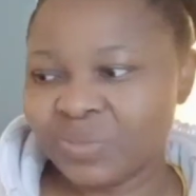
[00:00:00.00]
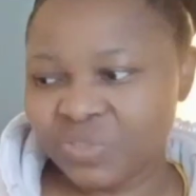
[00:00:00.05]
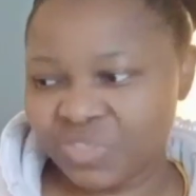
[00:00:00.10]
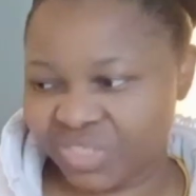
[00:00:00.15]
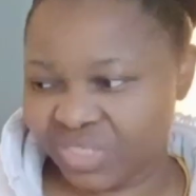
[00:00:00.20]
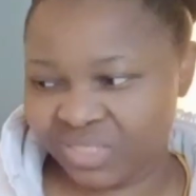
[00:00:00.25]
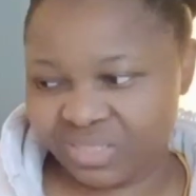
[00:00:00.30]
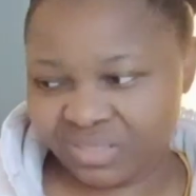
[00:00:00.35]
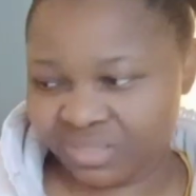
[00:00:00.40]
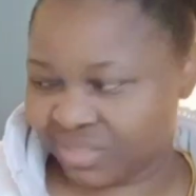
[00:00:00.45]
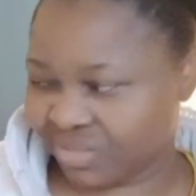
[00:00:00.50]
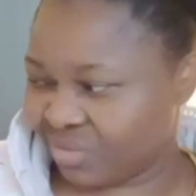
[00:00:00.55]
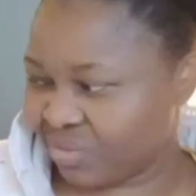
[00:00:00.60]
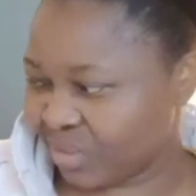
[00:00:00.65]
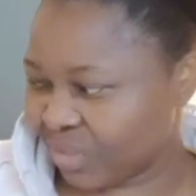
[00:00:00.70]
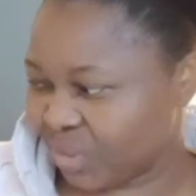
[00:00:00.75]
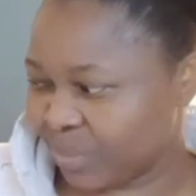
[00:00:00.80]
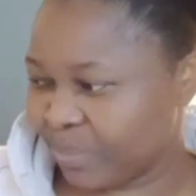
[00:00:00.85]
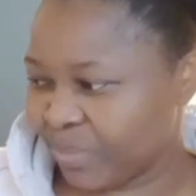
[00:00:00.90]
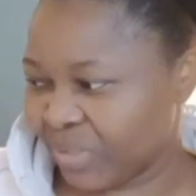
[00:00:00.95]
no cheese,
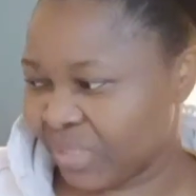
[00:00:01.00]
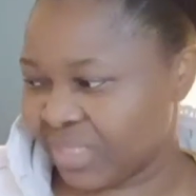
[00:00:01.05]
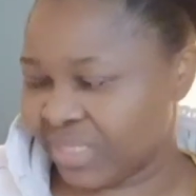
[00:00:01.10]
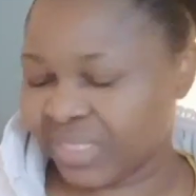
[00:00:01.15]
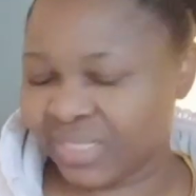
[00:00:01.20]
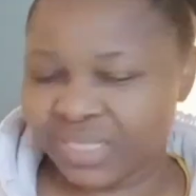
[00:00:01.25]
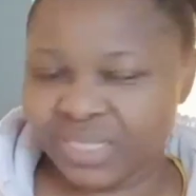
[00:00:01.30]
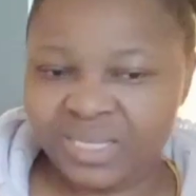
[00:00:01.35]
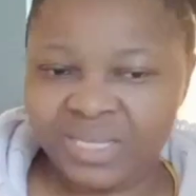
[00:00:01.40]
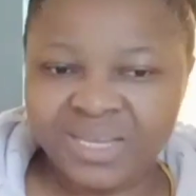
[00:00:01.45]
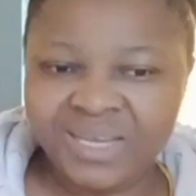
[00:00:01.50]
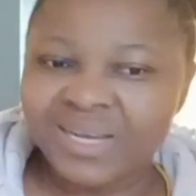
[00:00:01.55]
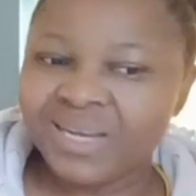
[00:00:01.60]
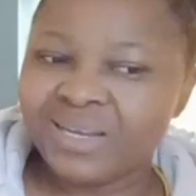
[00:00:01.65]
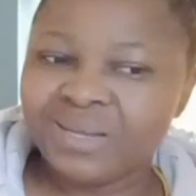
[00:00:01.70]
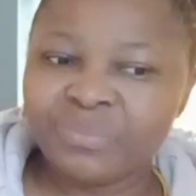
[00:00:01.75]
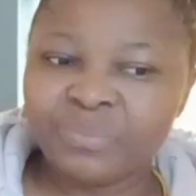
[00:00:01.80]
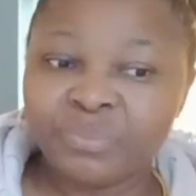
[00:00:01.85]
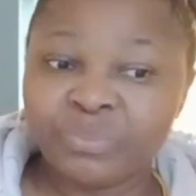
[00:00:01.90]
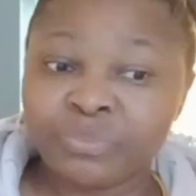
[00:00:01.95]
just butter.
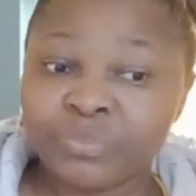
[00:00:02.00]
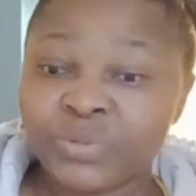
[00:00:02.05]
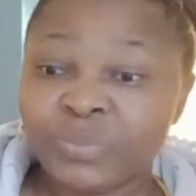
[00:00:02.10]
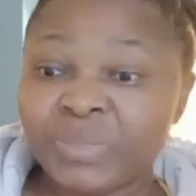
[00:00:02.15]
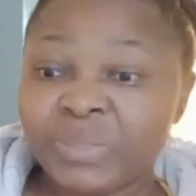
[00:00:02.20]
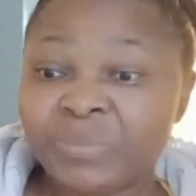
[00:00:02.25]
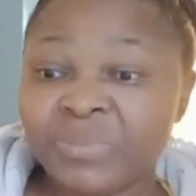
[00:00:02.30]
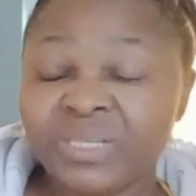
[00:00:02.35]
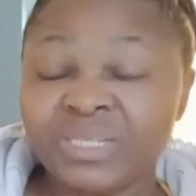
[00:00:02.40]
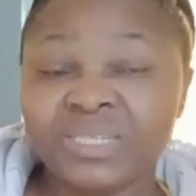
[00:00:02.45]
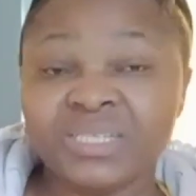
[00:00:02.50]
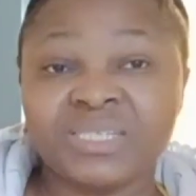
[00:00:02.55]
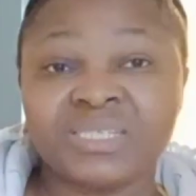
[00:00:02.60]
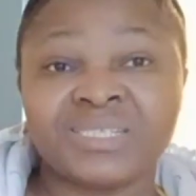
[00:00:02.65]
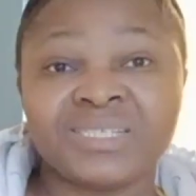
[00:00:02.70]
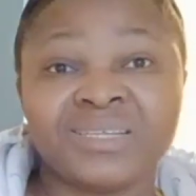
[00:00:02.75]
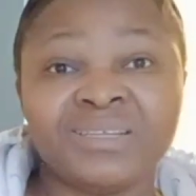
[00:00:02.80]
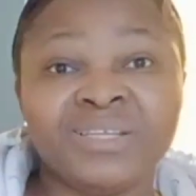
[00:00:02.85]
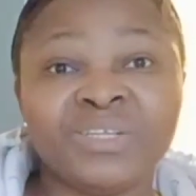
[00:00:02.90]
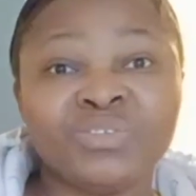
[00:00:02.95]
Probably
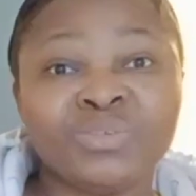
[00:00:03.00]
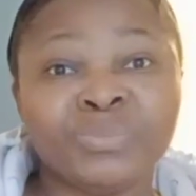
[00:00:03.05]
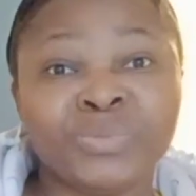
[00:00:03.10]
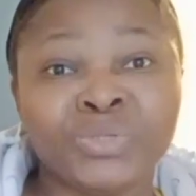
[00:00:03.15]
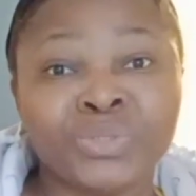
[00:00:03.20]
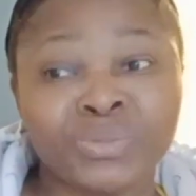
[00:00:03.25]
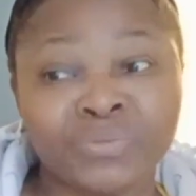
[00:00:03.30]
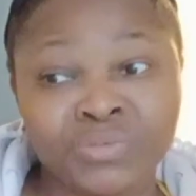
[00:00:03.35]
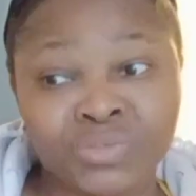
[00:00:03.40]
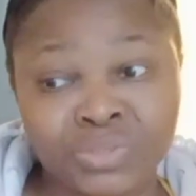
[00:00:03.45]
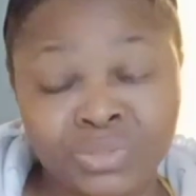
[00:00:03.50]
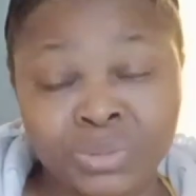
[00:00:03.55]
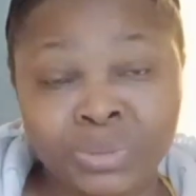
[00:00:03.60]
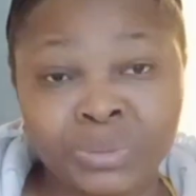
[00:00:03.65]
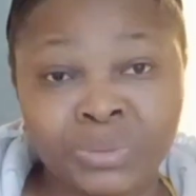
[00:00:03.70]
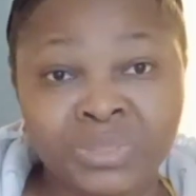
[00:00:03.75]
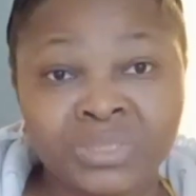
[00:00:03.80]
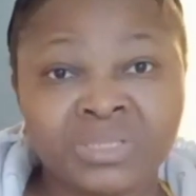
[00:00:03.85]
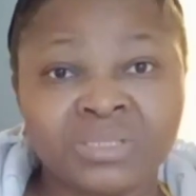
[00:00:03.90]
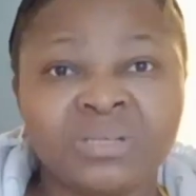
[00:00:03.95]
a little bit of
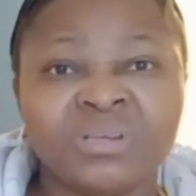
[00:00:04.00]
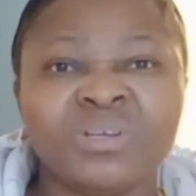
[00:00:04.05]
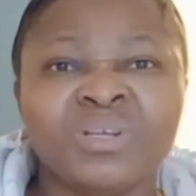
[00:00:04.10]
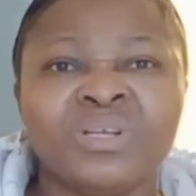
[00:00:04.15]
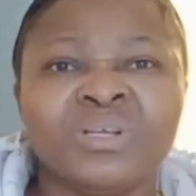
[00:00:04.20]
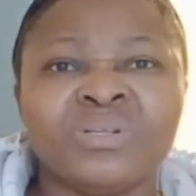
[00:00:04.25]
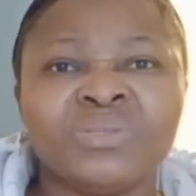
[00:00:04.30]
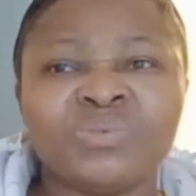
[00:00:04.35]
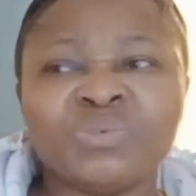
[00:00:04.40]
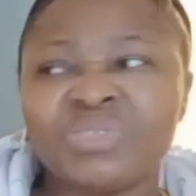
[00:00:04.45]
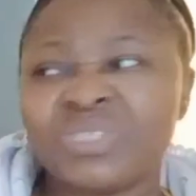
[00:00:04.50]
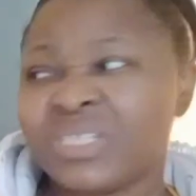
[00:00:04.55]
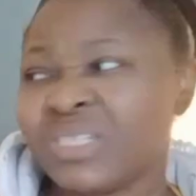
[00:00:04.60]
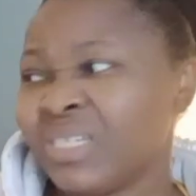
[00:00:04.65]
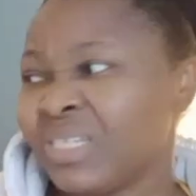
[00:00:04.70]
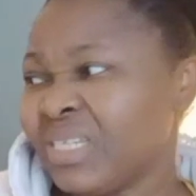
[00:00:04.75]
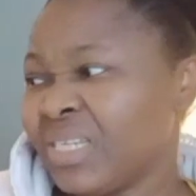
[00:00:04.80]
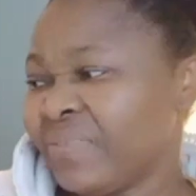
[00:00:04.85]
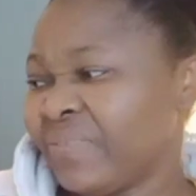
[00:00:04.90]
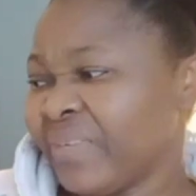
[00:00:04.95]
salt to
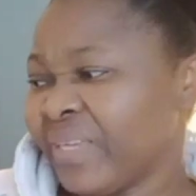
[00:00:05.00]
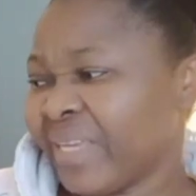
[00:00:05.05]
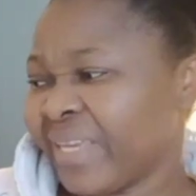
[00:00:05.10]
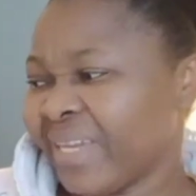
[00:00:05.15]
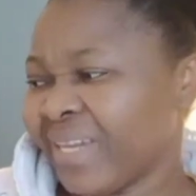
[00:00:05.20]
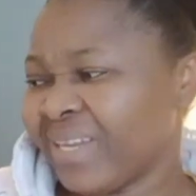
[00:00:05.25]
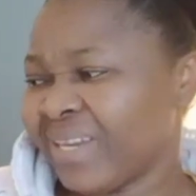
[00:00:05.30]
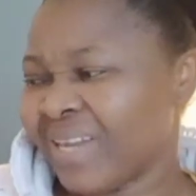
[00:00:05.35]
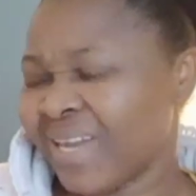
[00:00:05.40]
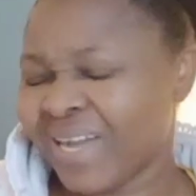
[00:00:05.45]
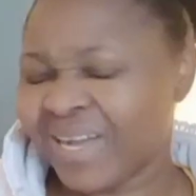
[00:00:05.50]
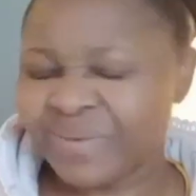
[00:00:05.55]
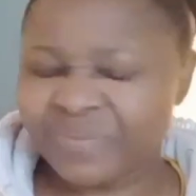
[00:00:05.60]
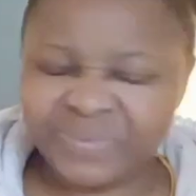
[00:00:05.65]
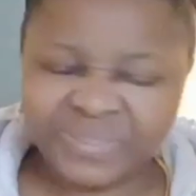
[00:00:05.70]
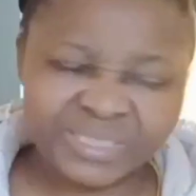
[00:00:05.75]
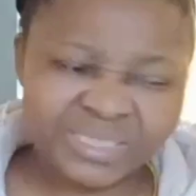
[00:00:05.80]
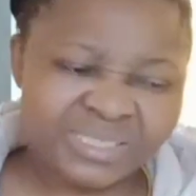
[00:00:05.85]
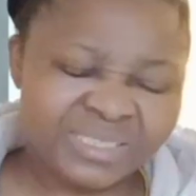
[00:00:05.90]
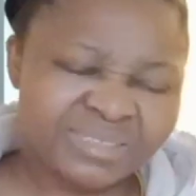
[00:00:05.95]
see if he can
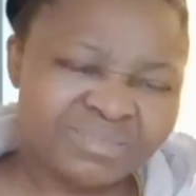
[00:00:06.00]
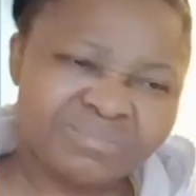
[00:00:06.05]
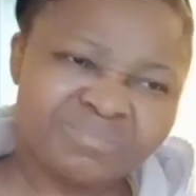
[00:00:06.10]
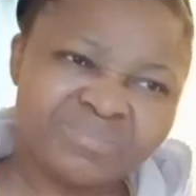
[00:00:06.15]
have it.